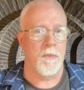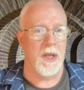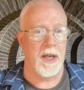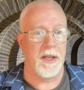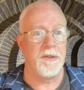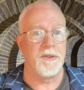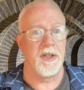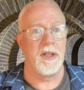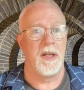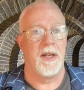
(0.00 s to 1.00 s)
and
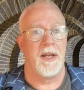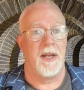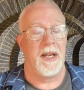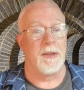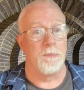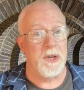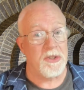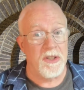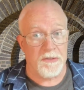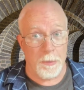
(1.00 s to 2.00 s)
the
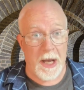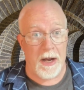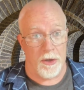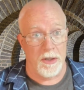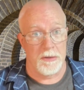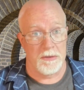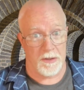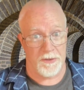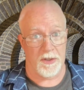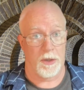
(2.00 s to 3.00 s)
ambitions for power
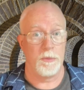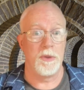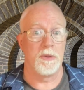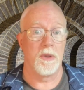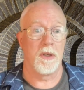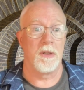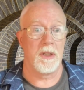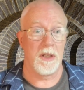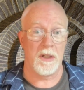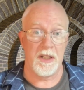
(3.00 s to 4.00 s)
of some were
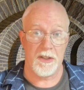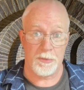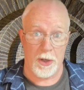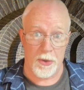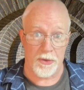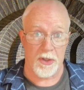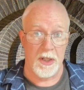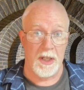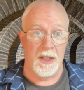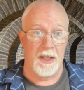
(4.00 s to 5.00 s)
clearly exposed,
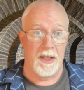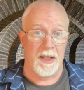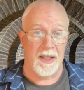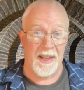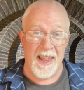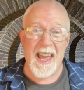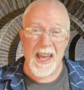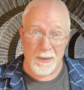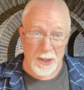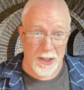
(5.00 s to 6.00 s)
and they
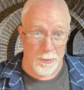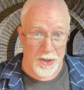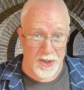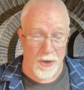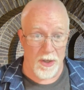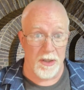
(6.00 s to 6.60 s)
had become the joke.